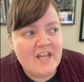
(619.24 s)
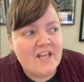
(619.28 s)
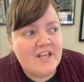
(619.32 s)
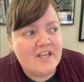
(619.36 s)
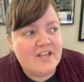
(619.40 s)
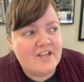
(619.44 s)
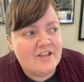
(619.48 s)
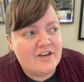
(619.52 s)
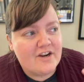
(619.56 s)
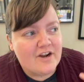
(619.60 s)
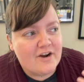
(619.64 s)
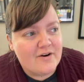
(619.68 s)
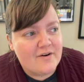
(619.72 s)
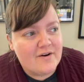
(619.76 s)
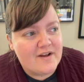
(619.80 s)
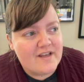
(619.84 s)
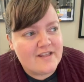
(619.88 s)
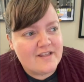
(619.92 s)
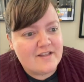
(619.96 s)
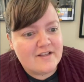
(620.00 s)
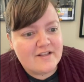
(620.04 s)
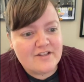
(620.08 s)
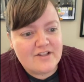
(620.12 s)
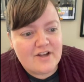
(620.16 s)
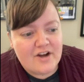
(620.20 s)
you know?
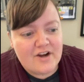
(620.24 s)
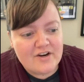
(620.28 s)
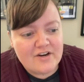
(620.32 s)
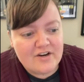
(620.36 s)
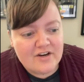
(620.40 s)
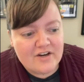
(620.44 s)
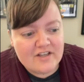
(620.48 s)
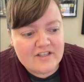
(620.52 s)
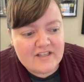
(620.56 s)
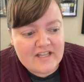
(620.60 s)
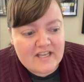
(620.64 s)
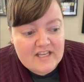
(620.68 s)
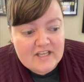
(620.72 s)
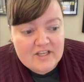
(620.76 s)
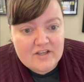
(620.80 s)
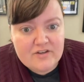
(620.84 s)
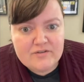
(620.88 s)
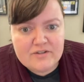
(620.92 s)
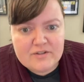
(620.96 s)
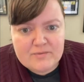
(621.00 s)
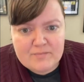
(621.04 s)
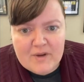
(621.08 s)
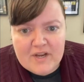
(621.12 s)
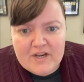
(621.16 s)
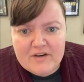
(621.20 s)
And the longer, like, you
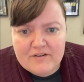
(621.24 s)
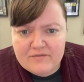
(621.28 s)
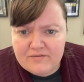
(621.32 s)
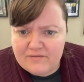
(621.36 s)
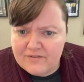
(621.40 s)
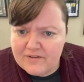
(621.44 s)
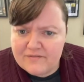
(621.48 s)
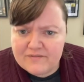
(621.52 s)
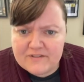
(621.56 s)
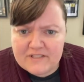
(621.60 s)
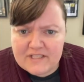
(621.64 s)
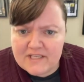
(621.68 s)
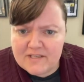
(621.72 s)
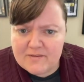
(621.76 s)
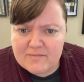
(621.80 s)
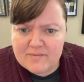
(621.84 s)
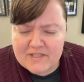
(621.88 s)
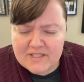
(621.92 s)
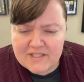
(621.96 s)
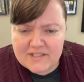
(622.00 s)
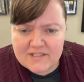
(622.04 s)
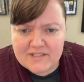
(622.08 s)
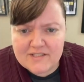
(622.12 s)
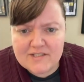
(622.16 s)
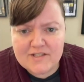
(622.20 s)
spend 15
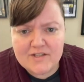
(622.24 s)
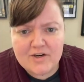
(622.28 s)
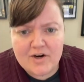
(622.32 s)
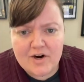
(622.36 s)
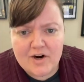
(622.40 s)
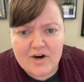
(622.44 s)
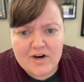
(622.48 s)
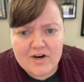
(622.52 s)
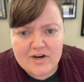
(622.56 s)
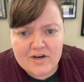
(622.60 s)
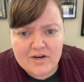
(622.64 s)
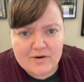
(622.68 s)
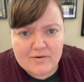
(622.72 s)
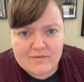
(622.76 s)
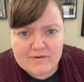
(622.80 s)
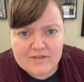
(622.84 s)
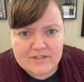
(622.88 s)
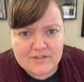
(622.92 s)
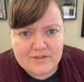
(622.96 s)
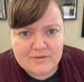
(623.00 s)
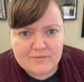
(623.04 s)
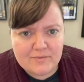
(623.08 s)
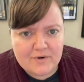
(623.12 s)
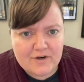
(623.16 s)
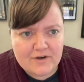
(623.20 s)
minutes in the car going
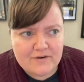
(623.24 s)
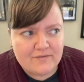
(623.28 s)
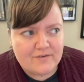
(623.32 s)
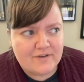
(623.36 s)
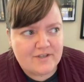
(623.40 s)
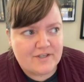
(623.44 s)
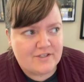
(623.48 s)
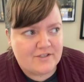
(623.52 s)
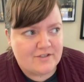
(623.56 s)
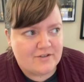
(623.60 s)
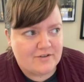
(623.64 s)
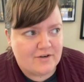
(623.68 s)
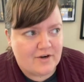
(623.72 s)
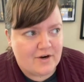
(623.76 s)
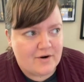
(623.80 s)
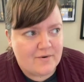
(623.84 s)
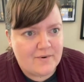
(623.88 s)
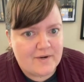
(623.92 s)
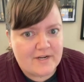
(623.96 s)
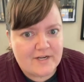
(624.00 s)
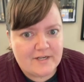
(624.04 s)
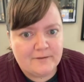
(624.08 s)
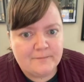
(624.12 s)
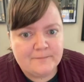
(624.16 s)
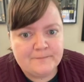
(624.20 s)
to wherever it is you're
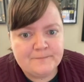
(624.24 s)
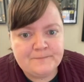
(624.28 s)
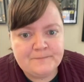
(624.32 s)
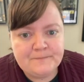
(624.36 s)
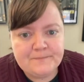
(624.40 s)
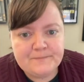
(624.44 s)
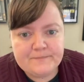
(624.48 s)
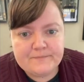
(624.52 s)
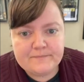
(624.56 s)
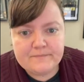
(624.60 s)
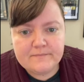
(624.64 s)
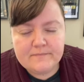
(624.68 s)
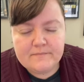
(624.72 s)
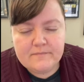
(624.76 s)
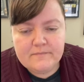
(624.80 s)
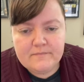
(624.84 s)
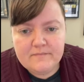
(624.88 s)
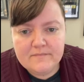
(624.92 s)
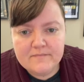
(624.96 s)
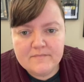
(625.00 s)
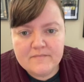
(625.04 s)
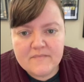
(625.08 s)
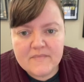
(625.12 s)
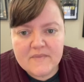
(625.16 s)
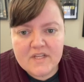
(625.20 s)
going,
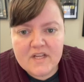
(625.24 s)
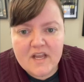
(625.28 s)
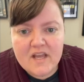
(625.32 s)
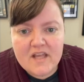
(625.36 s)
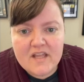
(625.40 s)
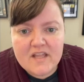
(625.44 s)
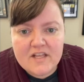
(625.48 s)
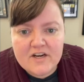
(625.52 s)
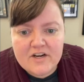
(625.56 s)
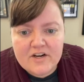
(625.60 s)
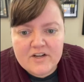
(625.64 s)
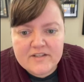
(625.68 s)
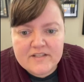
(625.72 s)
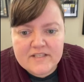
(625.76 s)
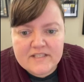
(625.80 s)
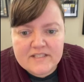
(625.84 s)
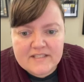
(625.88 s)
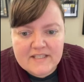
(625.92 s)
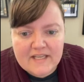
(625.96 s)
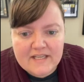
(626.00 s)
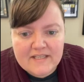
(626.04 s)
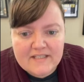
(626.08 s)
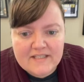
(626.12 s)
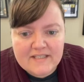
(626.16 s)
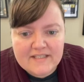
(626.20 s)
and then all of a
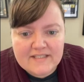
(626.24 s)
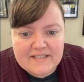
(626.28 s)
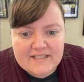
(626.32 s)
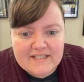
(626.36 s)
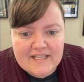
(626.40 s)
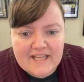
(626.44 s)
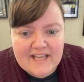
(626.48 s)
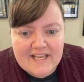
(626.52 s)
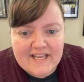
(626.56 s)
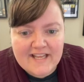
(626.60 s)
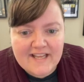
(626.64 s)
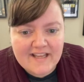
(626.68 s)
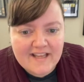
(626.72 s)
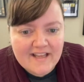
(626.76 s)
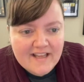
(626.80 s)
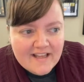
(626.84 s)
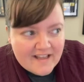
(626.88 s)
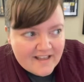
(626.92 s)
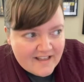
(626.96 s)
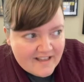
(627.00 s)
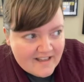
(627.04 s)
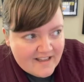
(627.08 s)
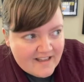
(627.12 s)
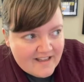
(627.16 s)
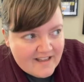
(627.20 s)
sudden it's like,
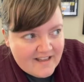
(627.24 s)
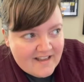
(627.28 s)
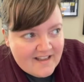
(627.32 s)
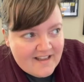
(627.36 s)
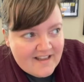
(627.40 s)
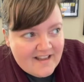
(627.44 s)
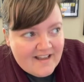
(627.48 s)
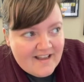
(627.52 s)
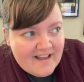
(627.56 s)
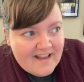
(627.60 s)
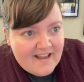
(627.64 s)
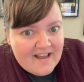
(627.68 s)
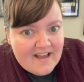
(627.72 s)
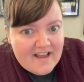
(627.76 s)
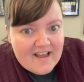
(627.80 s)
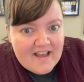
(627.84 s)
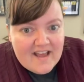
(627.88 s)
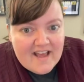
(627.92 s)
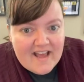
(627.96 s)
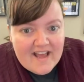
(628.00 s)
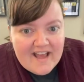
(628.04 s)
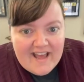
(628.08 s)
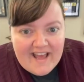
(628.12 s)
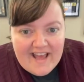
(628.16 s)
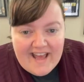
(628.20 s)

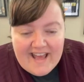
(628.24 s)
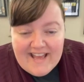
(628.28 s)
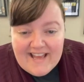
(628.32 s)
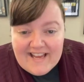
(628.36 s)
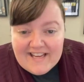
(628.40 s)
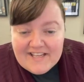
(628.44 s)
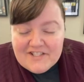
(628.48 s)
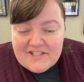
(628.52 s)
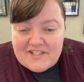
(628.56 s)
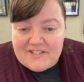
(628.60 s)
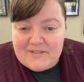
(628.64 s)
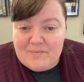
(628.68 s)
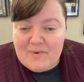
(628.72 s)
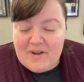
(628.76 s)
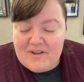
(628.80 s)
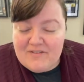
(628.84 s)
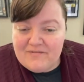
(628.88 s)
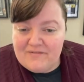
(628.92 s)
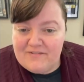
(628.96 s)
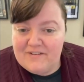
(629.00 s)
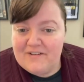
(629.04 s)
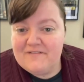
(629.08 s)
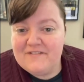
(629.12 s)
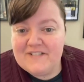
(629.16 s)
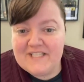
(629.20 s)
hey, I just spent
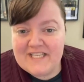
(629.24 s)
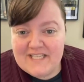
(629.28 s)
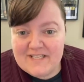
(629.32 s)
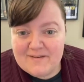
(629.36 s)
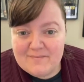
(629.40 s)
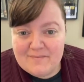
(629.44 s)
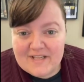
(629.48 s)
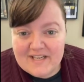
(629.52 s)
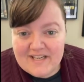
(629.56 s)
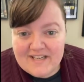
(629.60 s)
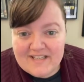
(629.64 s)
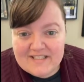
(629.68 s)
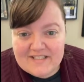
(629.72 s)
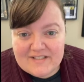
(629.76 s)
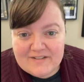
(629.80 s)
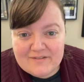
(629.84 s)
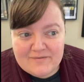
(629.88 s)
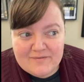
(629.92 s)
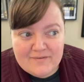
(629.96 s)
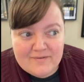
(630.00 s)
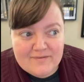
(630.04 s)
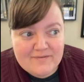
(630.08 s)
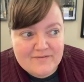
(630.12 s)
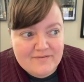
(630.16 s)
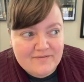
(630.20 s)
15 minutes
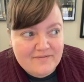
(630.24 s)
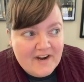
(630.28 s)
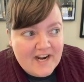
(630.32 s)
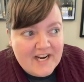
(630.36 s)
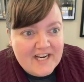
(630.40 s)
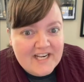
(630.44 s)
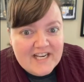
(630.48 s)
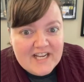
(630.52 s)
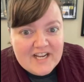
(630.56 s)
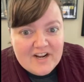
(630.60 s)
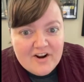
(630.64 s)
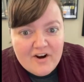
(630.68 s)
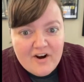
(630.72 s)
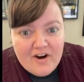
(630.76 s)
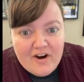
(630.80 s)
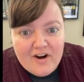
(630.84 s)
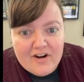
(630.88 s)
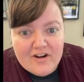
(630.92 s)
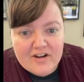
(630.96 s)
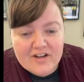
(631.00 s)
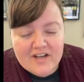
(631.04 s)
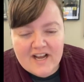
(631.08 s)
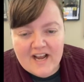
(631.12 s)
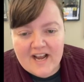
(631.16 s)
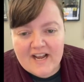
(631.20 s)
finding
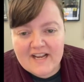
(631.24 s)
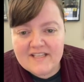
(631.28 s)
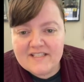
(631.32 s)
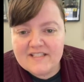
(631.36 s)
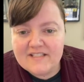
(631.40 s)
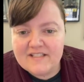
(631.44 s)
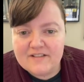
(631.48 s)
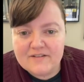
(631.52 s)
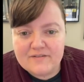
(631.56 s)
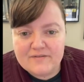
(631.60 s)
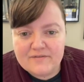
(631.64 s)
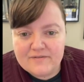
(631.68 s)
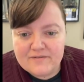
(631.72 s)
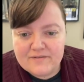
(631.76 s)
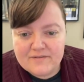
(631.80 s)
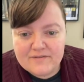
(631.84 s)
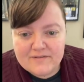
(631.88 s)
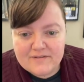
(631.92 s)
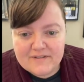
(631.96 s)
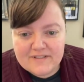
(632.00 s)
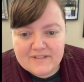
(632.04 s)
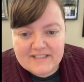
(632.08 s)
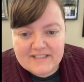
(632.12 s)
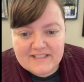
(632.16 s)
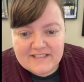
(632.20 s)
all kinds of
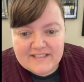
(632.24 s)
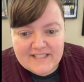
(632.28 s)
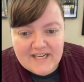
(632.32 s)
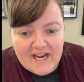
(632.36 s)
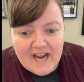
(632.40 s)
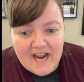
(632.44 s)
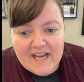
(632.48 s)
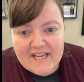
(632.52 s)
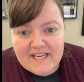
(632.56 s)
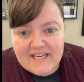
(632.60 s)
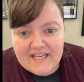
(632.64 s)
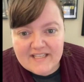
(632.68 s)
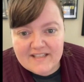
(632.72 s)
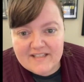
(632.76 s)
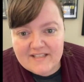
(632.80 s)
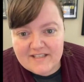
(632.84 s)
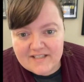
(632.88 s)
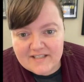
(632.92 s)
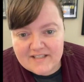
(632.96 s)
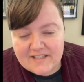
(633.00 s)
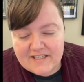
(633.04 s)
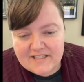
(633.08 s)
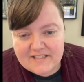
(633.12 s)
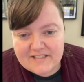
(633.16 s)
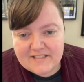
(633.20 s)
tiny
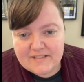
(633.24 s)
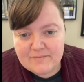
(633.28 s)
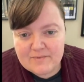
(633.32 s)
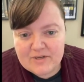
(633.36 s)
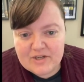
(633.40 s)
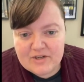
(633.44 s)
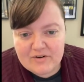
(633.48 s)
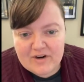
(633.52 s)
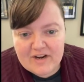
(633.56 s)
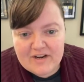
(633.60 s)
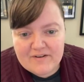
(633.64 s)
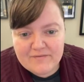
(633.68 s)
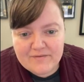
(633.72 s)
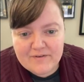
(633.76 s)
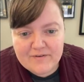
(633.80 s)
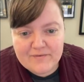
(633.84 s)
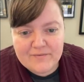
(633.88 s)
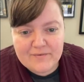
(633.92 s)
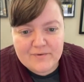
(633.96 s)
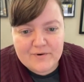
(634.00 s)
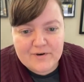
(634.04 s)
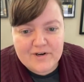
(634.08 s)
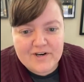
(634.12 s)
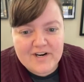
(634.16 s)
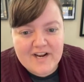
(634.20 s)
little things to be grateful
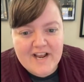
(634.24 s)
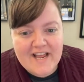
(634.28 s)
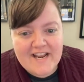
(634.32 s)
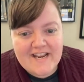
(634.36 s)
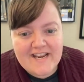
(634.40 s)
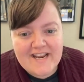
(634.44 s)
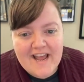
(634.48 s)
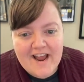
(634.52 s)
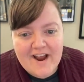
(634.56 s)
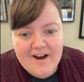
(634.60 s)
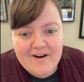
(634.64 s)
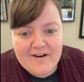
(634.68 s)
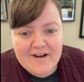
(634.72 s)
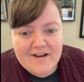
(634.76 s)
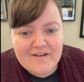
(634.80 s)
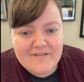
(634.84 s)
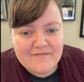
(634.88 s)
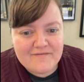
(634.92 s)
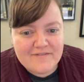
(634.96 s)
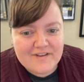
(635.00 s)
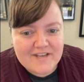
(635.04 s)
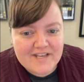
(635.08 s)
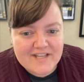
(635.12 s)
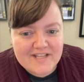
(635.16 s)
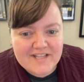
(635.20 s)
for, and now I
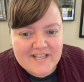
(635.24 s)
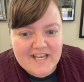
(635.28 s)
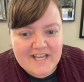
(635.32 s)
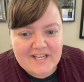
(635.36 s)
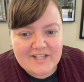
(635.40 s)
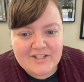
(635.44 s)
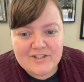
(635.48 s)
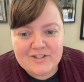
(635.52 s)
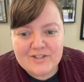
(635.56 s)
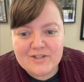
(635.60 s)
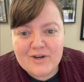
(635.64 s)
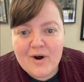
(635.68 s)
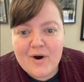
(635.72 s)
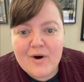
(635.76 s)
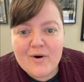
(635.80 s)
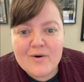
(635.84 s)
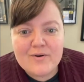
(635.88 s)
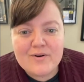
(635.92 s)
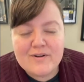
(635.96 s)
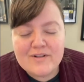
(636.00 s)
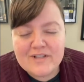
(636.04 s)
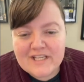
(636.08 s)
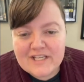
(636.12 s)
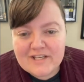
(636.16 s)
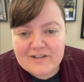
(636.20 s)
feel like
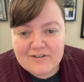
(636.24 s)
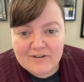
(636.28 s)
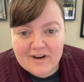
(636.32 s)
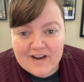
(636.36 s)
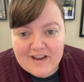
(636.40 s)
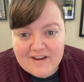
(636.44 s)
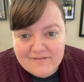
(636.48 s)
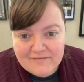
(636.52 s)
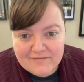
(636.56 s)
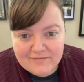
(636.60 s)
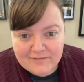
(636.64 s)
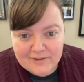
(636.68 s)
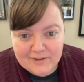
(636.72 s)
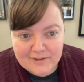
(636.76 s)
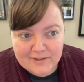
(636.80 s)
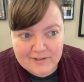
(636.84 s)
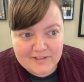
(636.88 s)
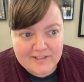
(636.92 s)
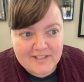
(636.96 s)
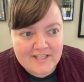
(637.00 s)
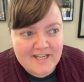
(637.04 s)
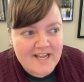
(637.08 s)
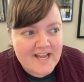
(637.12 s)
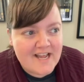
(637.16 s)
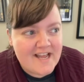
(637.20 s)
totally
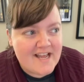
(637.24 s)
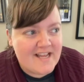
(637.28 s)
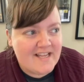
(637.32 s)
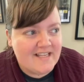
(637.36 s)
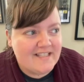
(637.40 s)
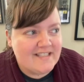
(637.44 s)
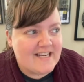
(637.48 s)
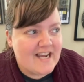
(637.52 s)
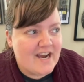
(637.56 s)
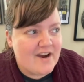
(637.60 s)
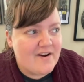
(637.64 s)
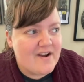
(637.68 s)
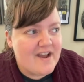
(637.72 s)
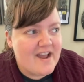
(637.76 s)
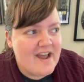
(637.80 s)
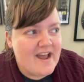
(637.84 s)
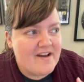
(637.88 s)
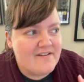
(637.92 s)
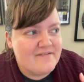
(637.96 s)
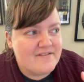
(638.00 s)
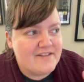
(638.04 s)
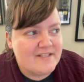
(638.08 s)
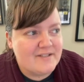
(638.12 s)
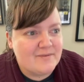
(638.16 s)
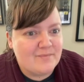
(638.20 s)
grateful. Now I
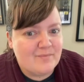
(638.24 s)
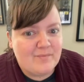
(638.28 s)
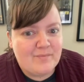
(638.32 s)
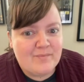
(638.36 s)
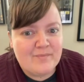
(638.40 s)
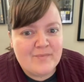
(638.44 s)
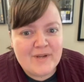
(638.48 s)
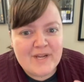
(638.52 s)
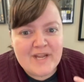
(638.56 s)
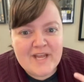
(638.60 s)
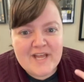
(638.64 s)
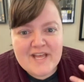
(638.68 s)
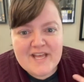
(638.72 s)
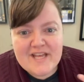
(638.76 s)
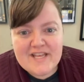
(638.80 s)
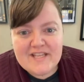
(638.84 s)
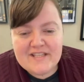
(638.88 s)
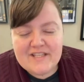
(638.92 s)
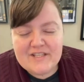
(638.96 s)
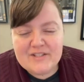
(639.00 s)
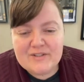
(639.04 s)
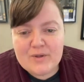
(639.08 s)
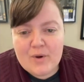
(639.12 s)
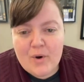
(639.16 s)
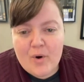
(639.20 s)
have
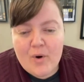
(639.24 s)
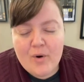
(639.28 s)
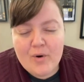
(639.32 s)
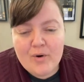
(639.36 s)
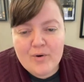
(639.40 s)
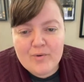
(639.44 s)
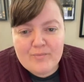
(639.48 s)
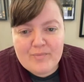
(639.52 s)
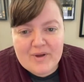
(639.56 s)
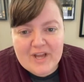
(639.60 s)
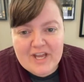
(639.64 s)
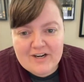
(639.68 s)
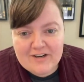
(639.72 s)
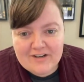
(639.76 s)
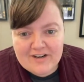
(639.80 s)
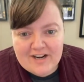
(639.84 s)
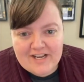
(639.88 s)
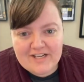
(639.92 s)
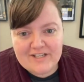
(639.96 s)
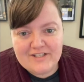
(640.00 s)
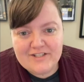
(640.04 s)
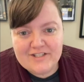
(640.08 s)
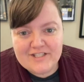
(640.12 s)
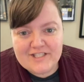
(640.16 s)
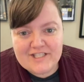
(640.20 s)
this whole better
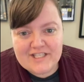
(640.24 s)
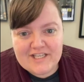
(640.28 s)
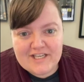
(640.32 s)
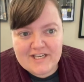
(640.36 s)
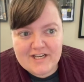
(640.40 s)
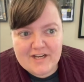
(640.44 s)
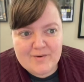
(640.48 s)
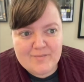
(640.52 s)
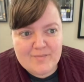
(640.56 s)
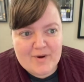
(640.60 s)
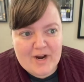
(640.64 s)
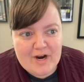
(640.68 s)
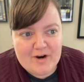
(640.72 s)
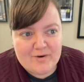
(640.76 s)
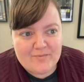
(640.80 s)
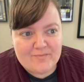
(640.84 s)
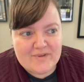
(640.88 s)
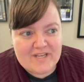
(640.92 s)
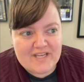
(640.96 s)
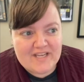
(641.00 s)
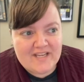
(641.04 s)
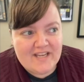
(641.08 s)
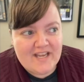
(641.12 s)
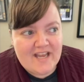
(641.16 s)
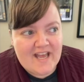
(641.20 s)
energy about
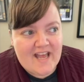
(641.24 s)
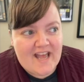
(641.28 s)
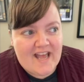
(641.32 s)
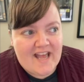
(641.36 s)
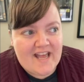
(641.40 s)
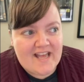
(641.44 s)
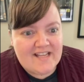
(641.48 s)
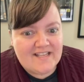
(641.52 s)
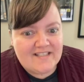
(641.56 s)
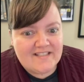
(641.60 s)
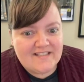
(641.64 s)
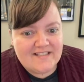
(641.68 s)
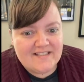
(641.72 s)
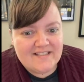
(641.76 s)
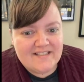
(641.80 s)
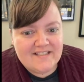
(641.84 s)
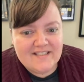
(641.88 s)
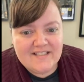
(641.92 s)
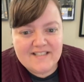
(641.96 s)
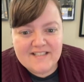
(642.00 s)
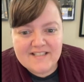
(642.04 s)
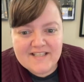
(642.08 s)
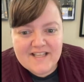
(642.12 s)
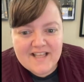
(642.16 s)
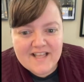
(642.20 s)
me, and
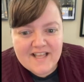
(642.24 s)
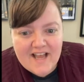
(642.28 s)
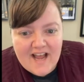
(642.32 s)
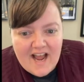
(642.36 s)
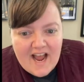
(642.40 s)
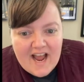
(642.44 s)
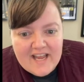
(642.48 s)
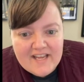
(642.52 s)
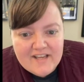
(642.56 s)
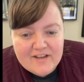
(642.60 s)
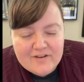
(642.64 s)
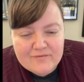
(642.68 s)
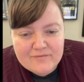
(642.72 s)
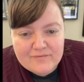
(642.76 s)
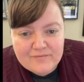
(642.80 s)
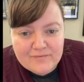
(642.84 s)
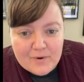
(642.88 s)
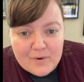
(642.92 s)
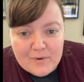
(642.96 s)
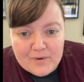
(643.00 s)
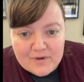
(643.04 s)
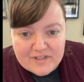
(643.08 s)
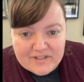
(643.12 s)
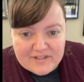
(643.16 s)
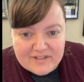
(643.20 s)
I can
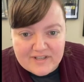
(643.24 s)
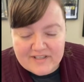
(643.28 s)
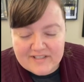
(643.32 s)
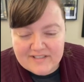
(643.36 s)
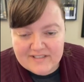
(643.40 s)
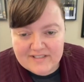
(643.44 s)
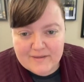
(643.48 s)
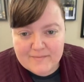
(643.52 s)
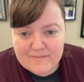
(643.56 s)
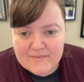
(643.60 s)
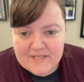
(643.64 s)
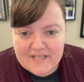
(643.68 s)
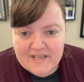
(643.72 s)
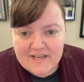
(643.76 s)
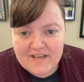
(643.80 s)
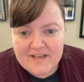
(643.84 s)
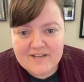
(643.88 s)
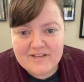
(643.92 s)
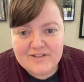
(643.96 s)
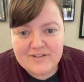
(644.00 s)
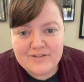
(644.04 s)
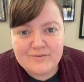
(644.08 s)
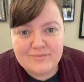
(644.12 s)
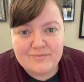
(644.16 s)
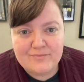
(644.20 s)
focus on something
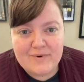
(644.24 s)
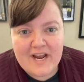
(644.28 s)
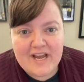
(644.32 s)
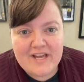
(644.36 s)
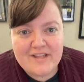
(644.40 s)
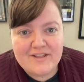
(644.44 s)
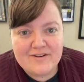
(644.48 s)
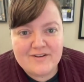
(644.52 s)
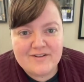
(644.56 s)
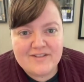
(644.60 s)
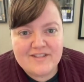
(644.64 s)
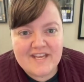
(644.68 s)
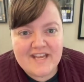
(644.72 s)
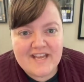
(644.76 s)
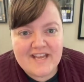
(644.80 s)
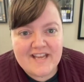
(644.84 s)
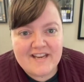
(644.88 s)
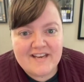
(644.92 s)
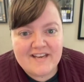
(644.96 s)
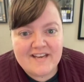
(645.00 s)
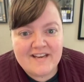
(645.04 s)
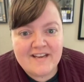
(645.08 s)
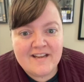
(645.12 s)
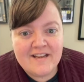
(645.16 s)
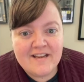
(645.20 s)
else rather
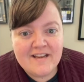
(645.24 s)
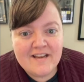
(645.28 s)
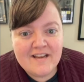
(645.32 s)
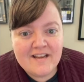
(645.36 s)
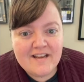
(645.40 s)
than,